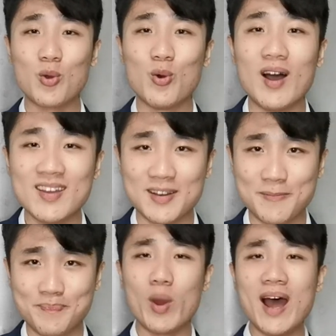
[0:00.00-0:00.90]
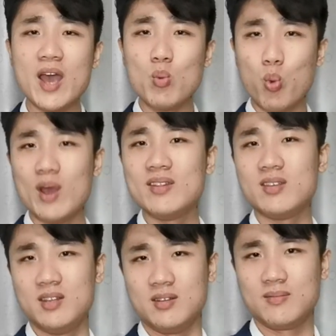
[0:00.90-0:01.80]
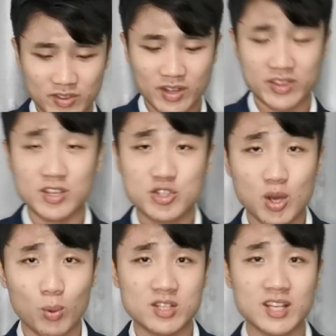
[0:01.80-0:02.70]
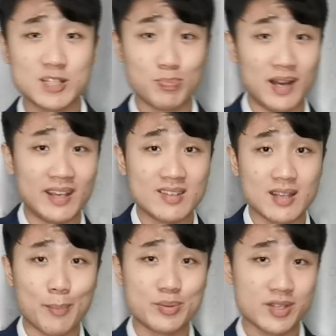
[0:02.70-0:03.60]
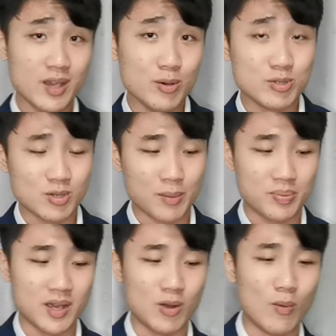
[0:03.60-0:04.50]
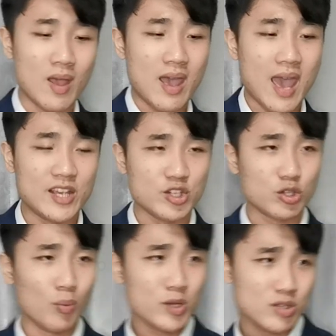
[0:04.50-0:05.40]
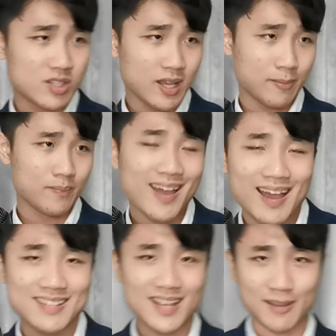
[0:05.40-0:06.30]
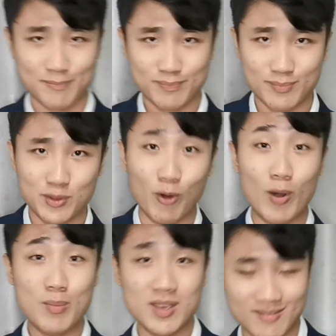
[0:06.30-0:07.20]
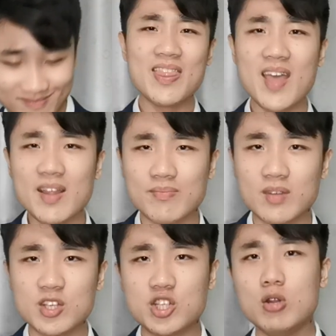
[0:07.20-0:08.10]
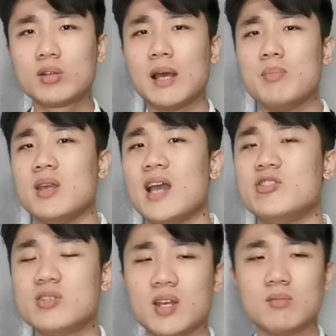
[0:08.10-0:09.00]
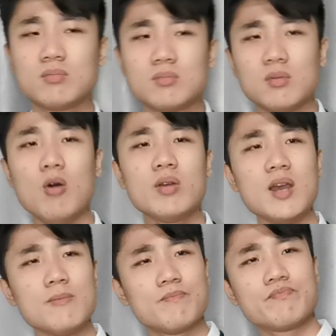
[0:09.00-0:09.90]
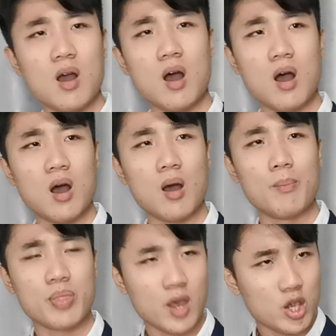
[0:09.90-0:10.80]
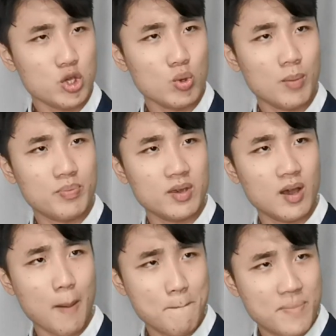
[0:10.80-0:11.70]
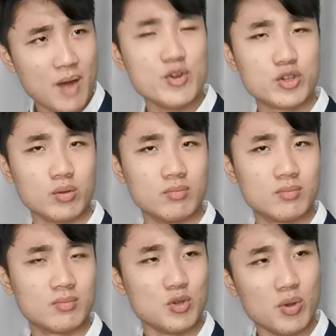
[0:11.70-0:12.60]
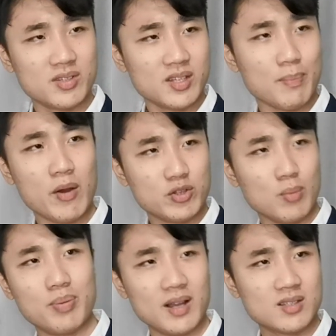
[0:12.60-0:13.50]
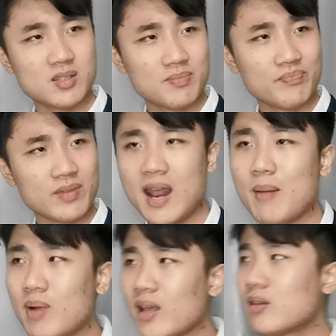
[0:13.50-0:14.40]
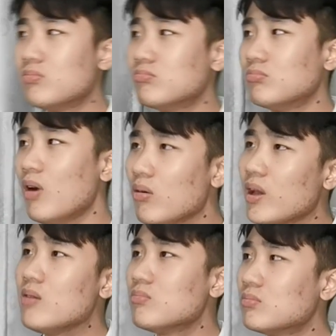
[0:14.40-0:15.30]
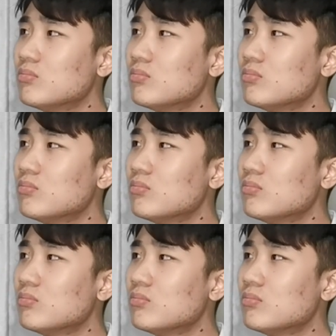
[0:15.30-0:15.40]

choir. When I went in, the teacher was just playing some scales on the piano and she told me to sing. And then I sang Do Re Mi. And then she looked at me and she said, Okay, um, you will be a baritone. You will sing the baritone parts. And I'm like, Okay,